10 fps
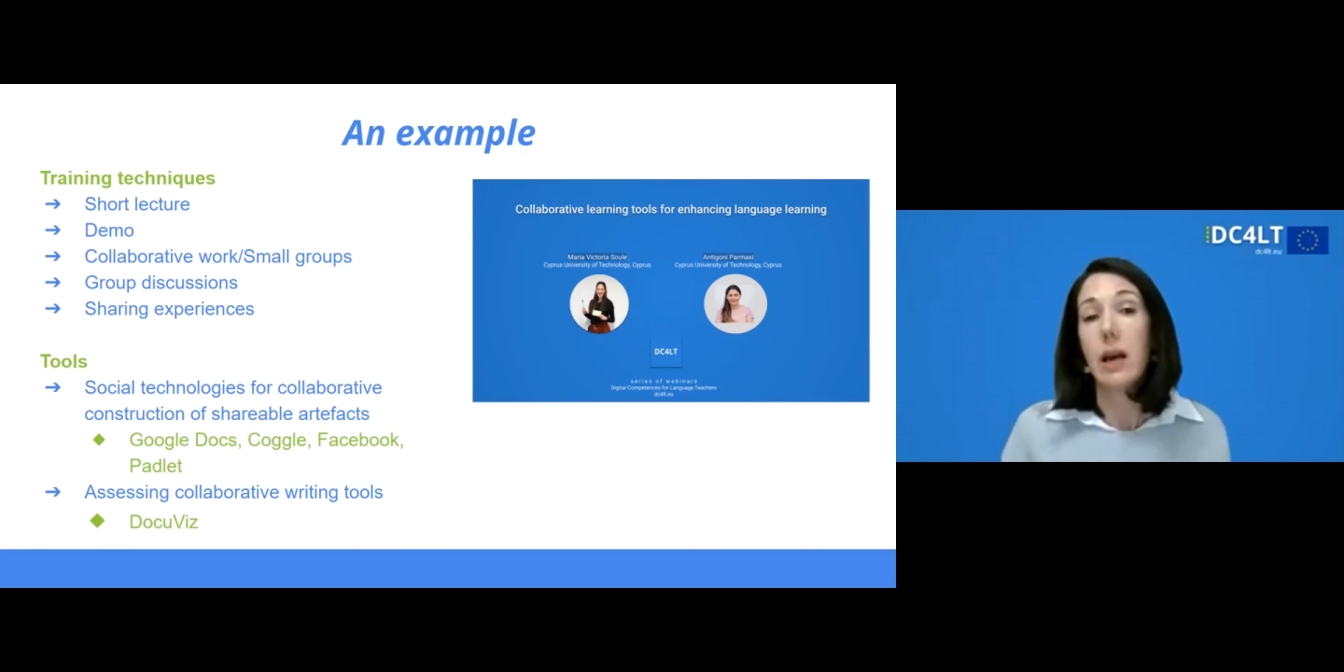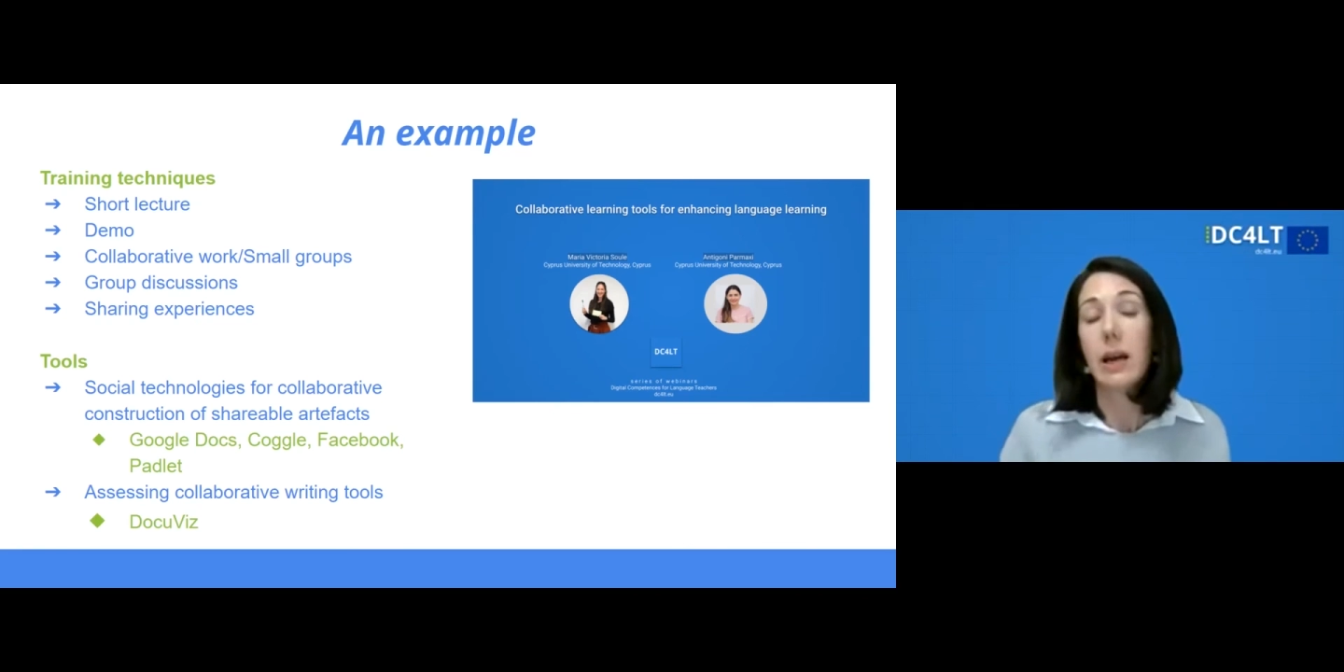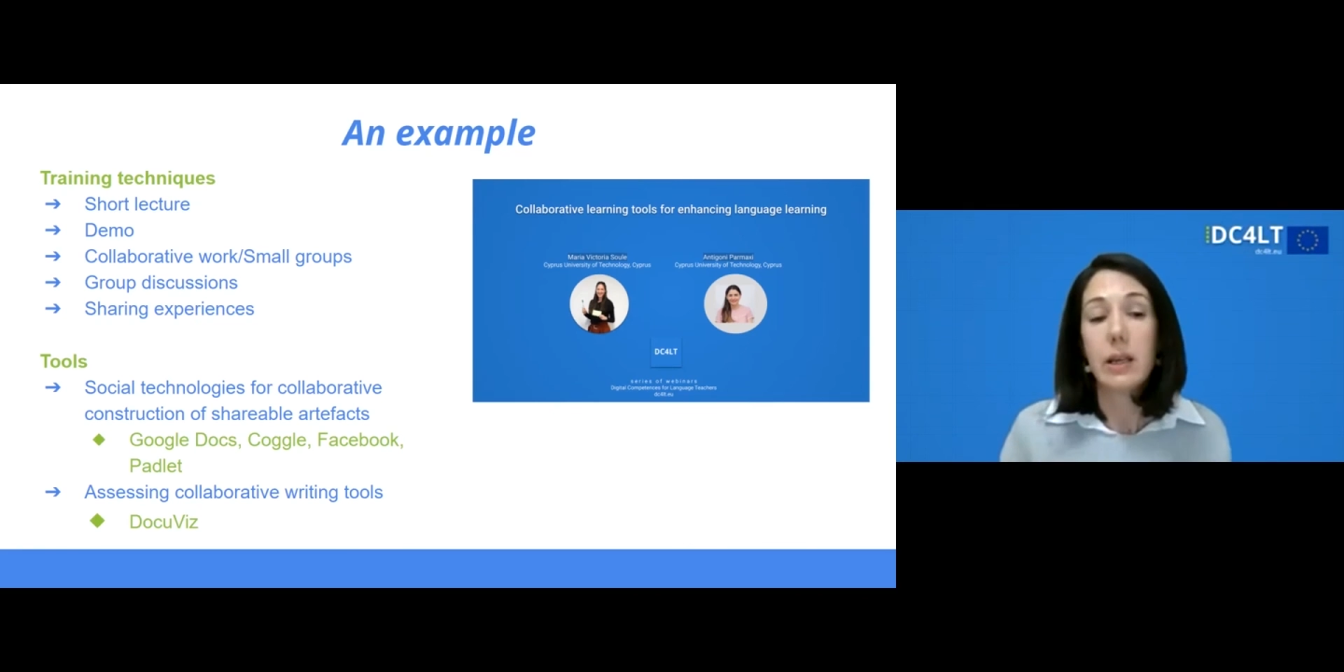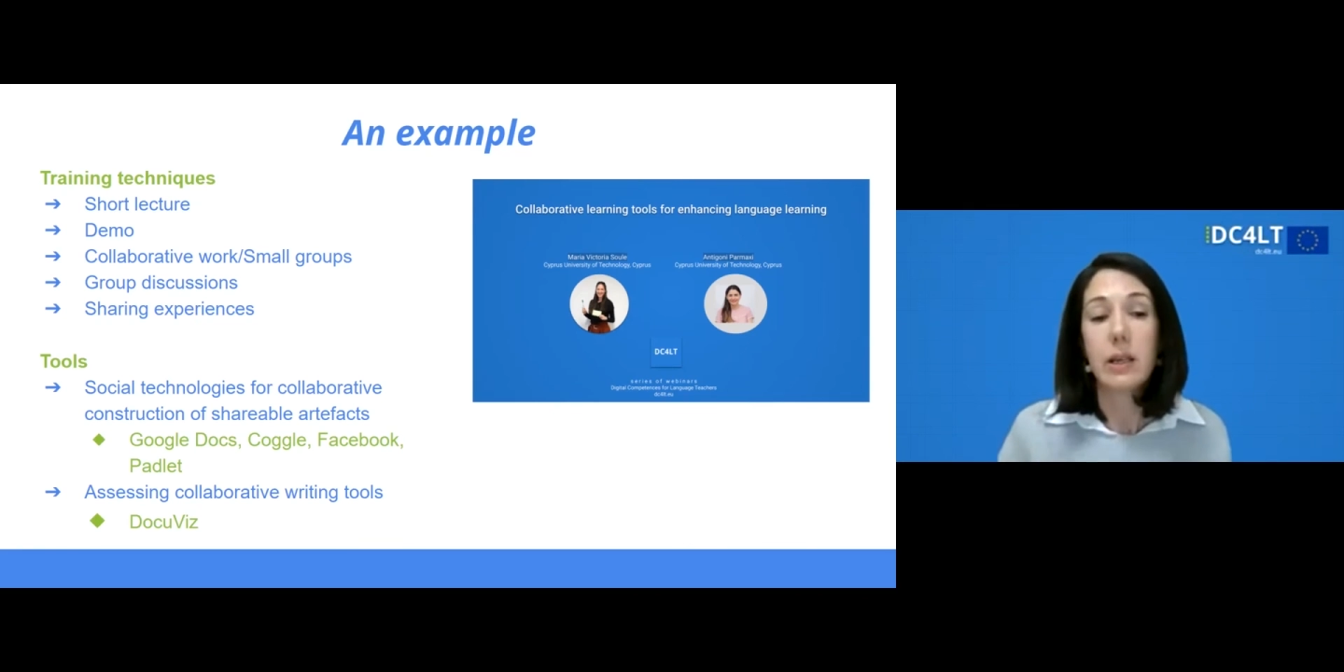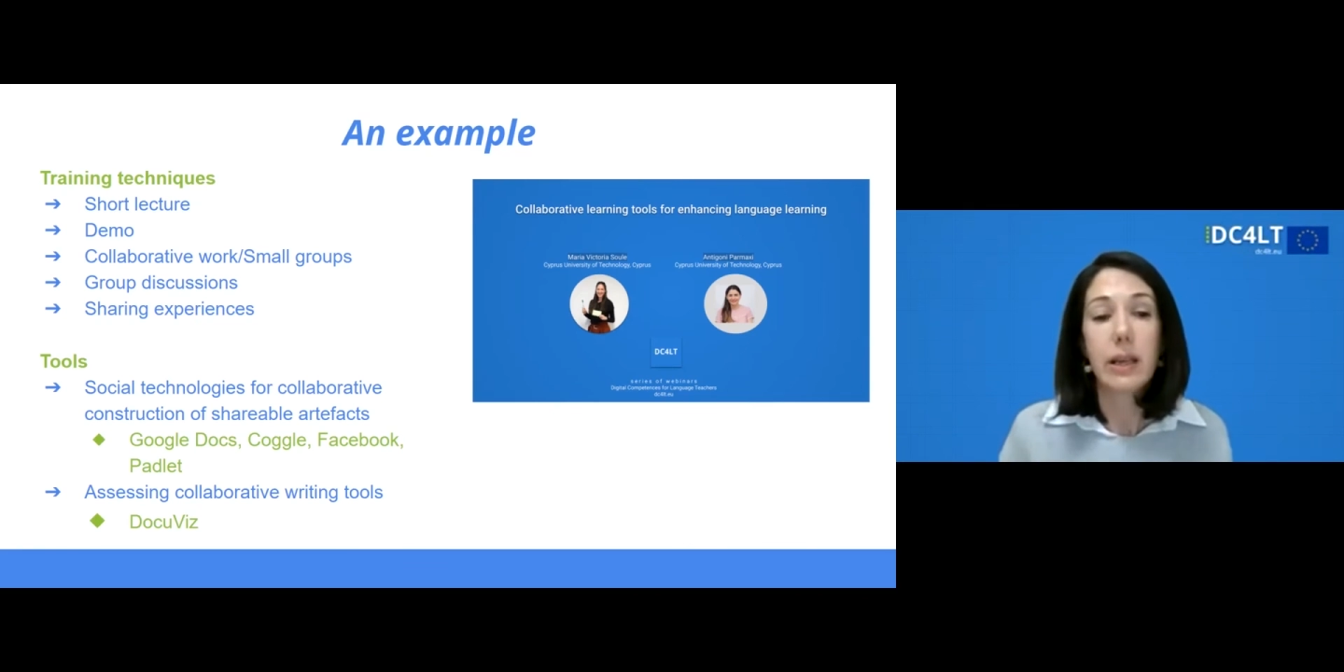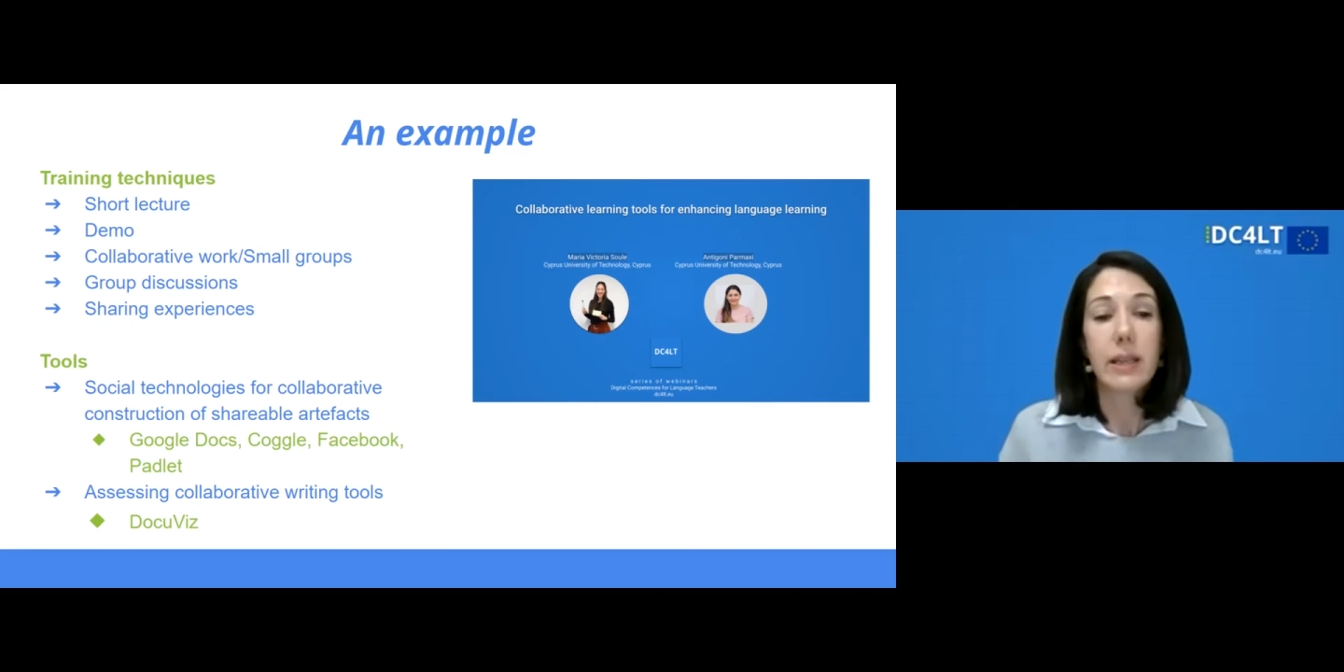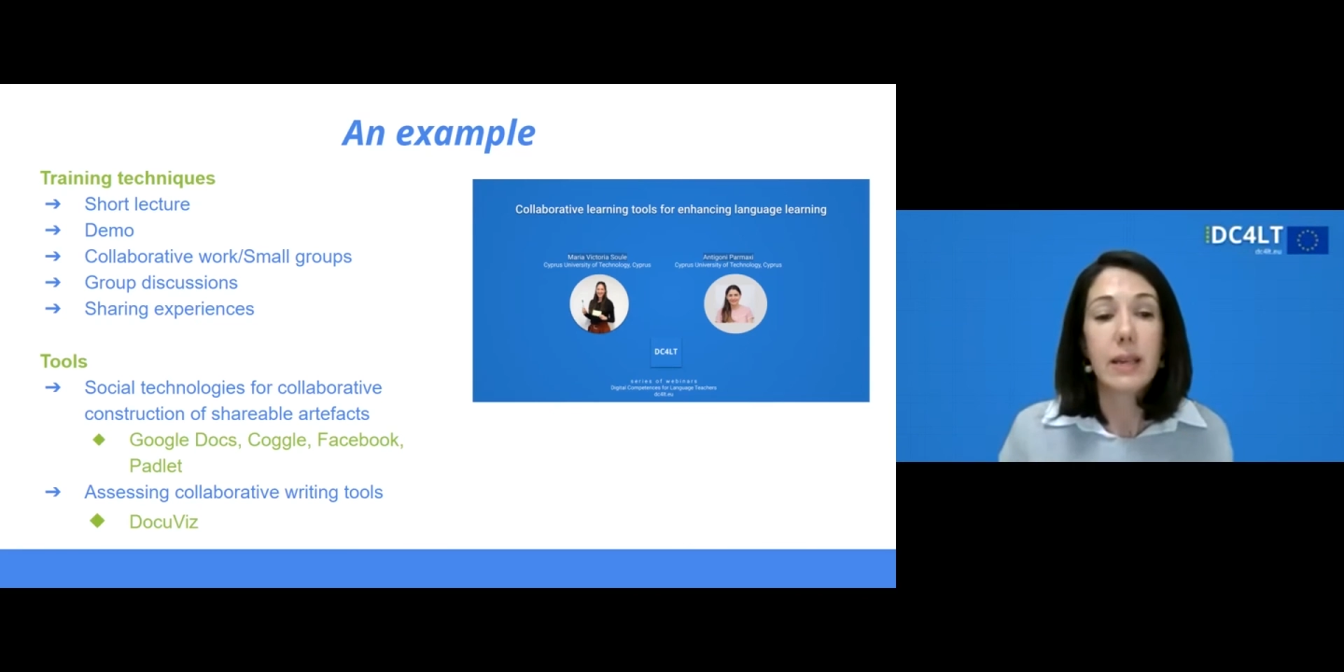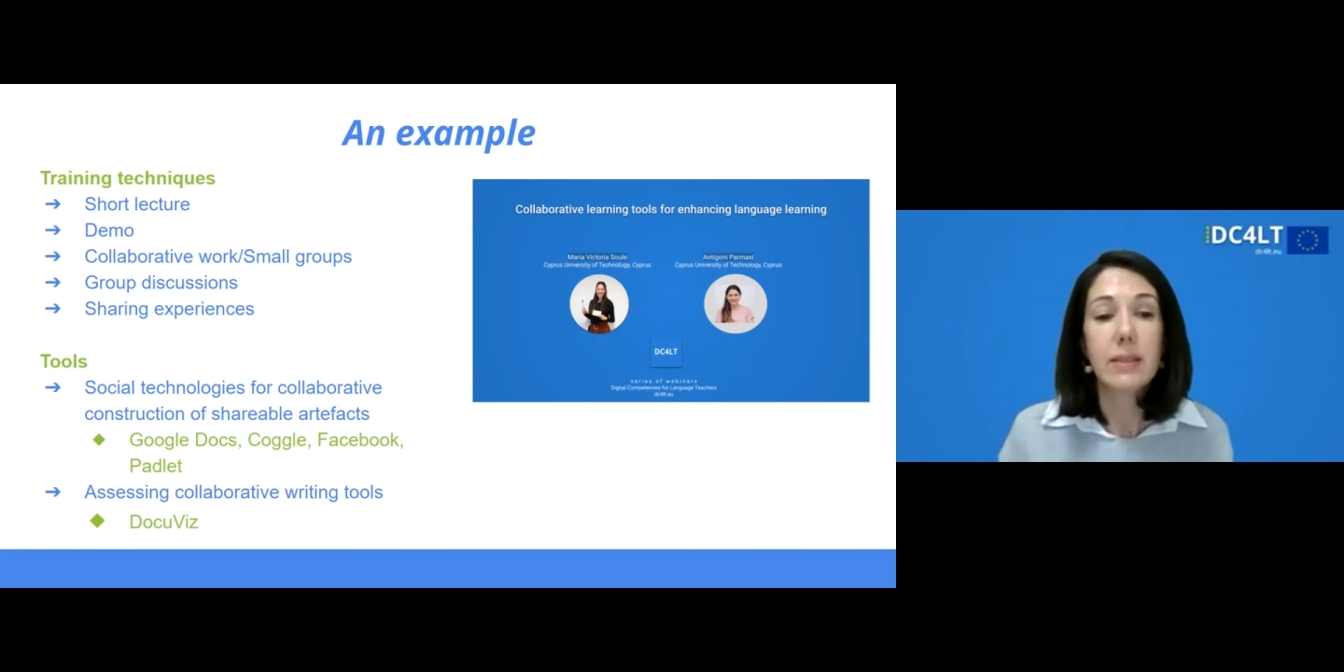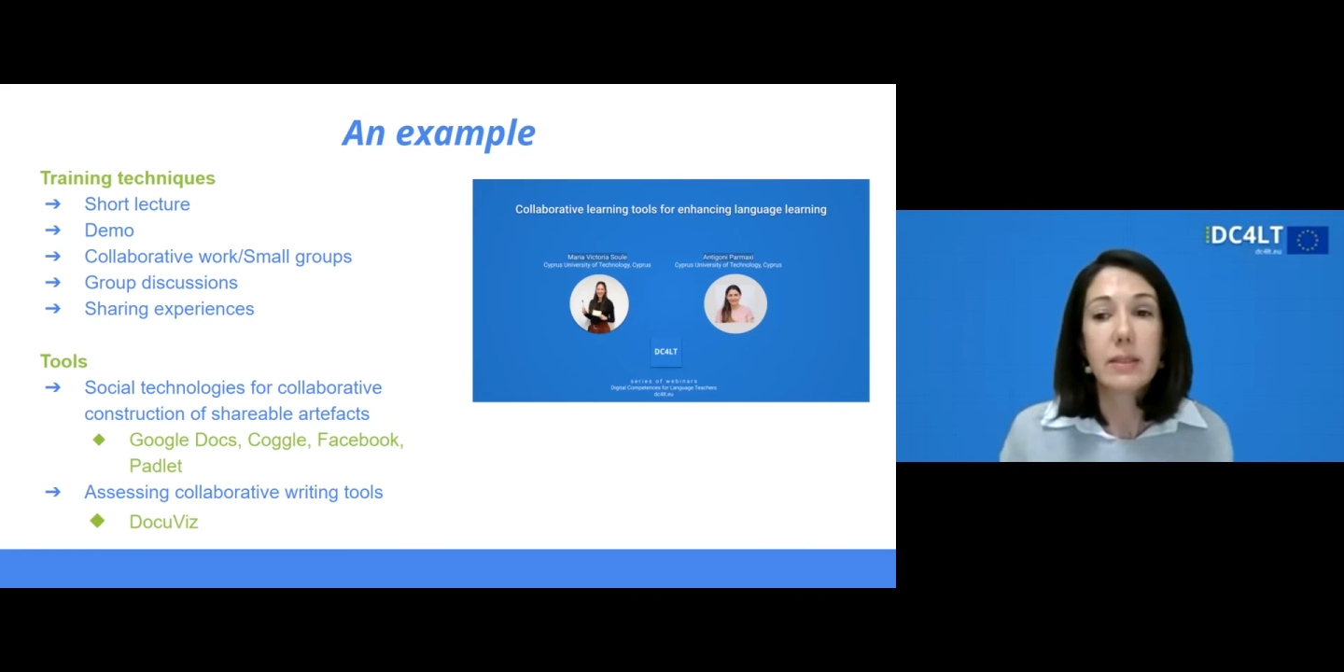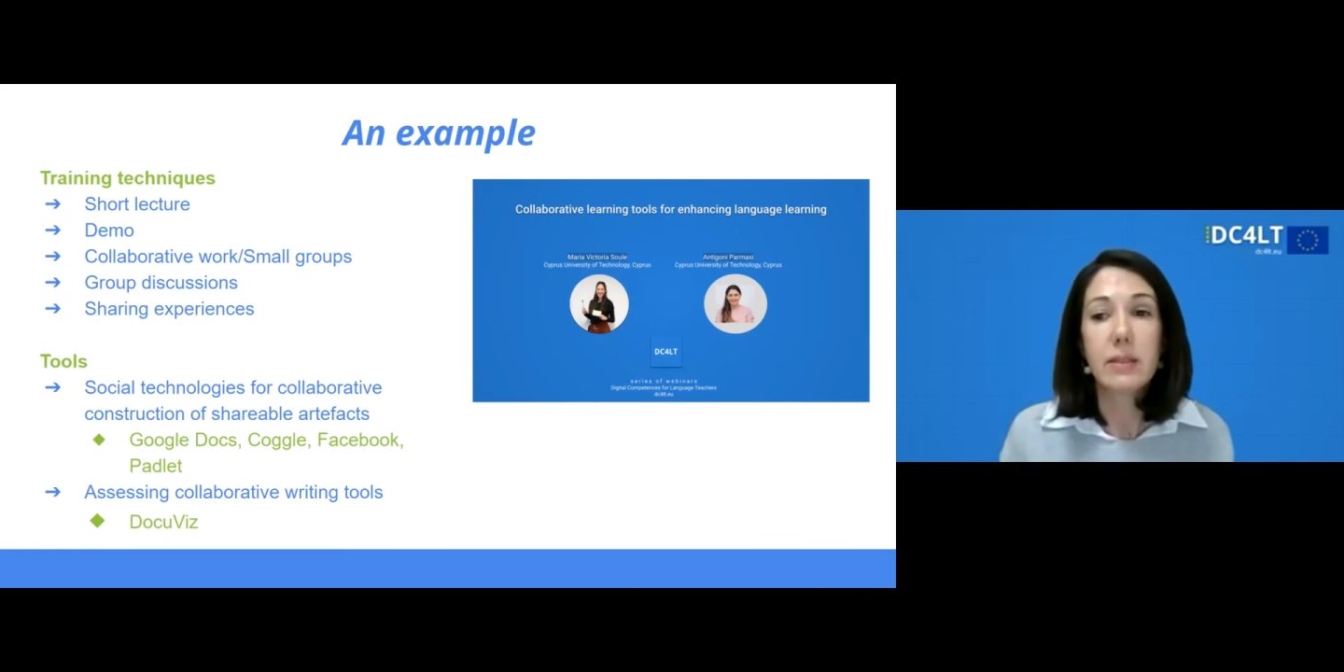get
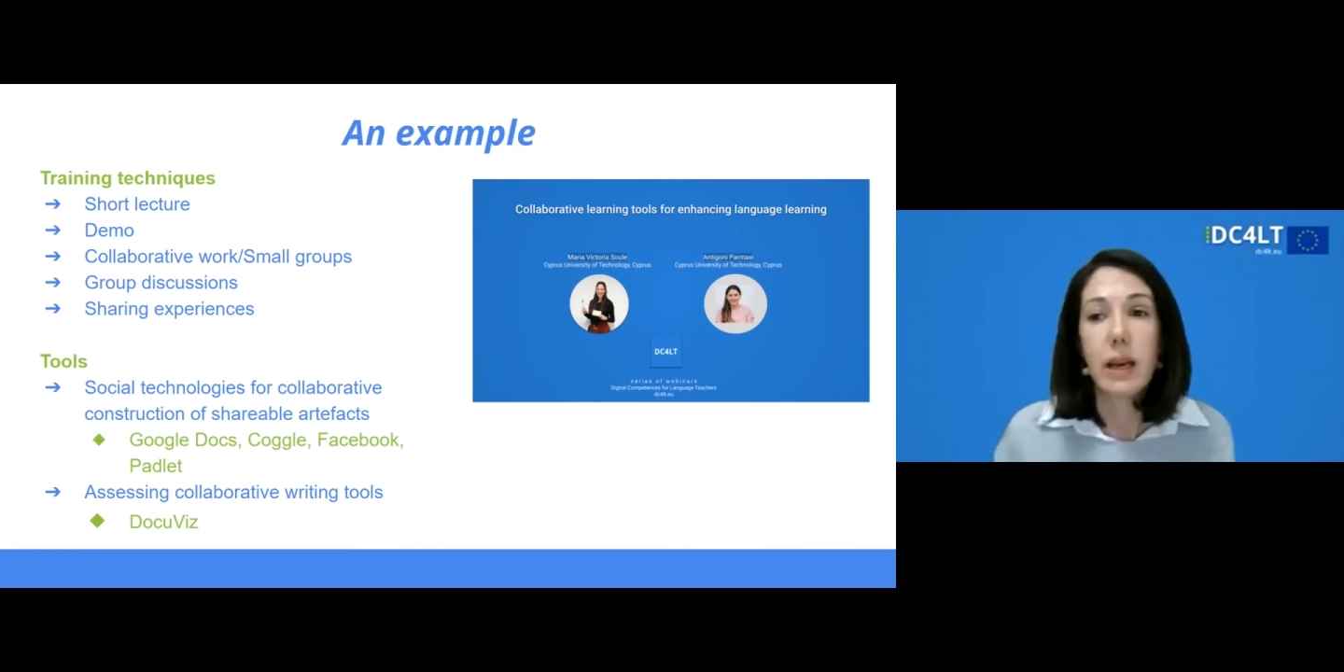access,